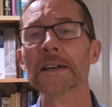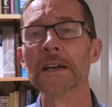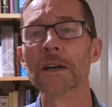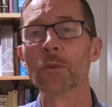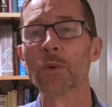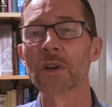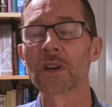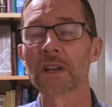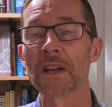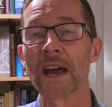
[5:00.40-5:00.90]

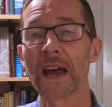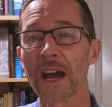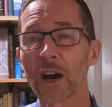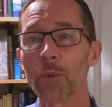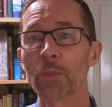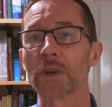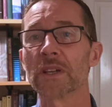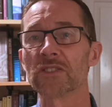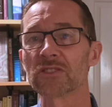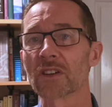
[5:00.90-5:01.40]
We're going to
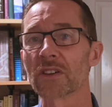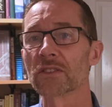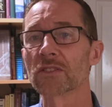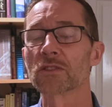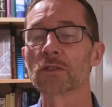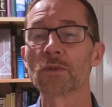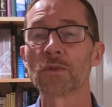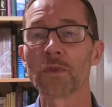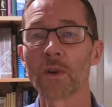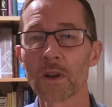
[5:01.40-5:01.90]
help each other
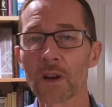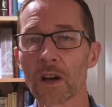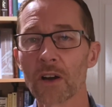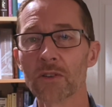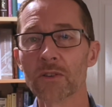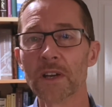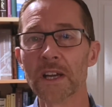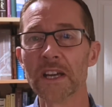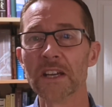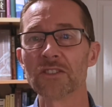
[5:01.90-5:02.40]
to
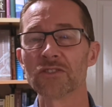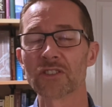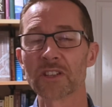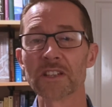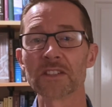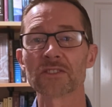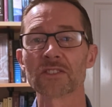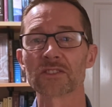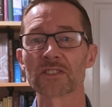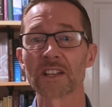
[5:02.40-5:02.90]
follow
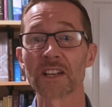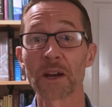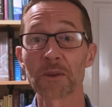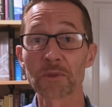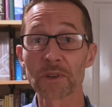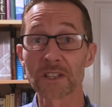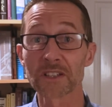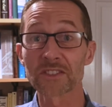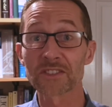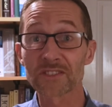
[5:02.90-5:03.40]
Jesus. And I'm
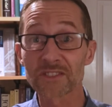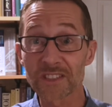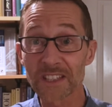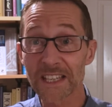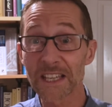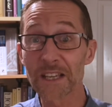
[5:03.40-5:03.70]
going to see